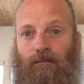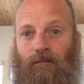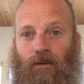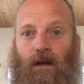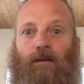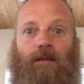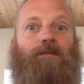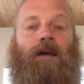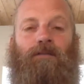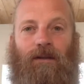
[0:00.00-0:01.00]
we are this
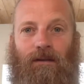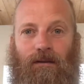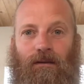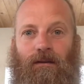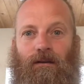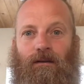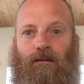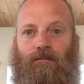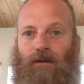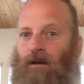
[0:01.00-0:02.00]
heaven,
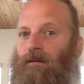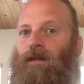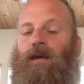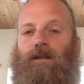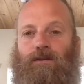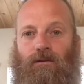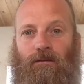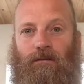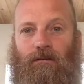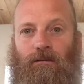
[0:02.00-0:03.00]
we are the
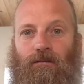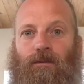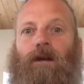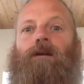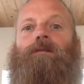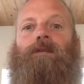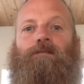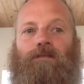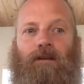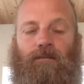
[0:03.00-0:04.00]
angels, we are the
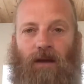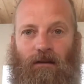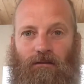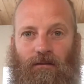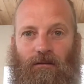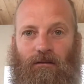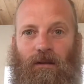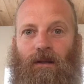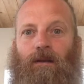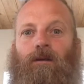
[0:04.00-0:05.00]
ascended masters,
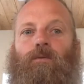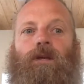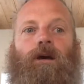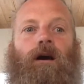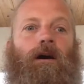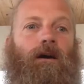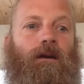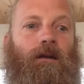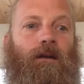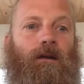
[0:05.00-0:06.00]
we are
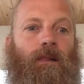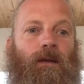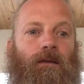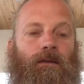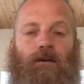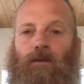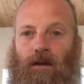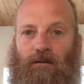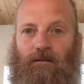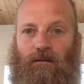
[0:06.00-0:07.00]
the
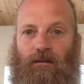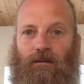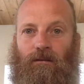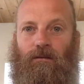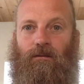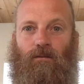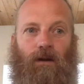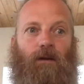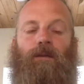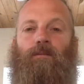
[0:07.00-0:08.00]
Christ, we
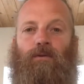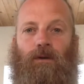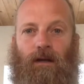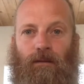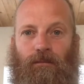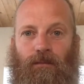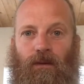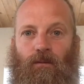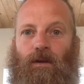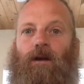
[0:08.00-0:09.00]
are the Buddha,
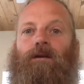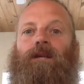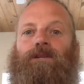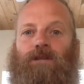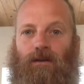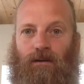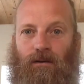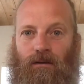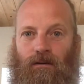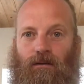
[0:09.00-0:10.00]
we are each
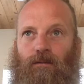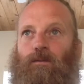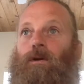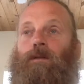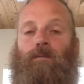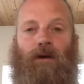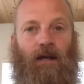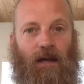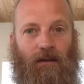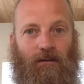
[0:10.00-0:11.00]
other, we are the
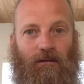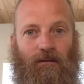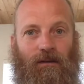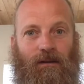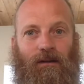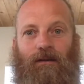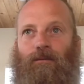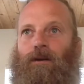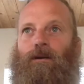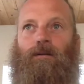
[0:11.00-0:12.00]
plants,
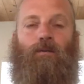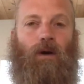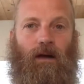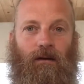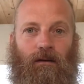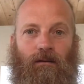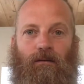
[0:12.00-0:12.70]
we are the water.